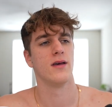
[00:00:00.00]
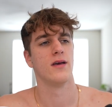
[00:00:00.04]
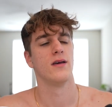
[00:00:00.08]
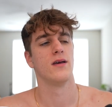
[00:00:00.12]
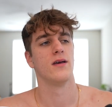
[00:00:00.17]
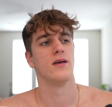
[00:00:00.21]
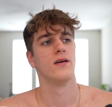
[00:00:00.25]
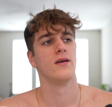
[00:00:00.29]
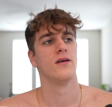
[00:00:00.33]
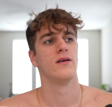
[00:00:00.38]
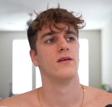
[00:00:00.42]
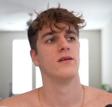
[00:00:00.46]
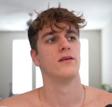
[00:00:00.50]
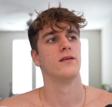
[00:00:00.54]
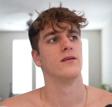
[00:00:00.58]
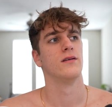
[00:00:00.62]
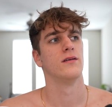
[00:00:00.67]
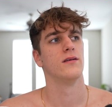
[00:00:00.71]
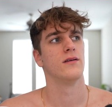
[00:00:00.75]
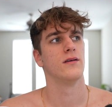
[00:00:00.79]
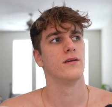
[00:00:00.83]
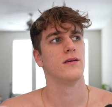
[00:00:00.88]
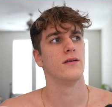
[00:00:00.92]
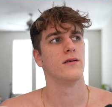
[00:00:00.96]

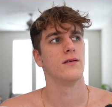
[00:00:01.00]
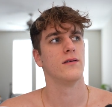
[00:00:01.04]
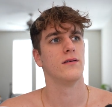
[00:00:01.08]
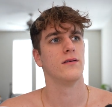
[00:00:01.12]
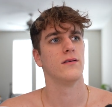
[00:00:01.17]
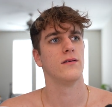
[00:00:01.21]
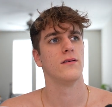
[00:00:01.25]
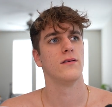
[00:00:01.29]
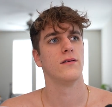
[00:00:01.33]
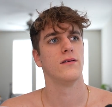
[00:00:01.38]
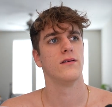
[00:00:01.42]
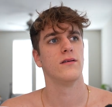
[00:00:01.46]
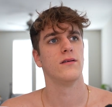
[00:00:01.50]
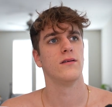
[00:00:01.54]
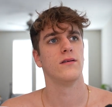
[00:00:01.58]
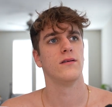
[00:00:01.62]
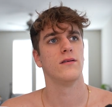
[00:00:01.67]
Nothing is said.